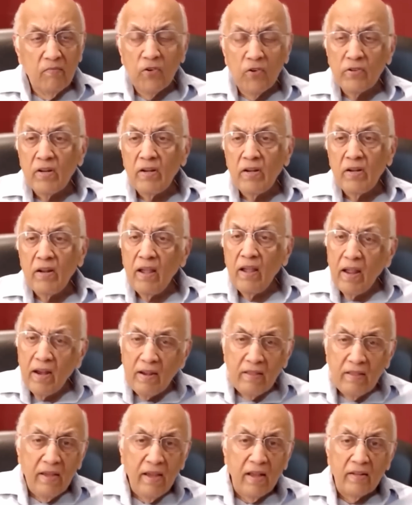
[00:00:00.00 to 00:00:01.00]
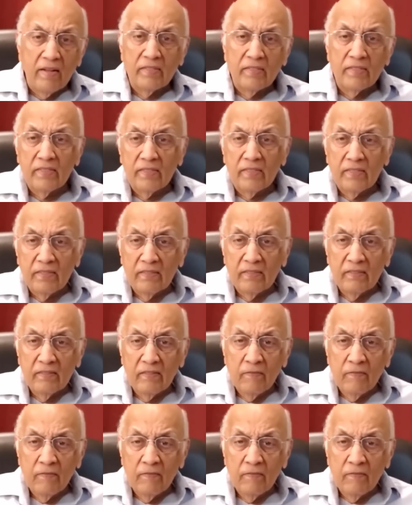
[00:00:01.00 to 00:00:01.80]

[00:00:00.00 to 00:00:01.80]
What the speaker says: more than anything else.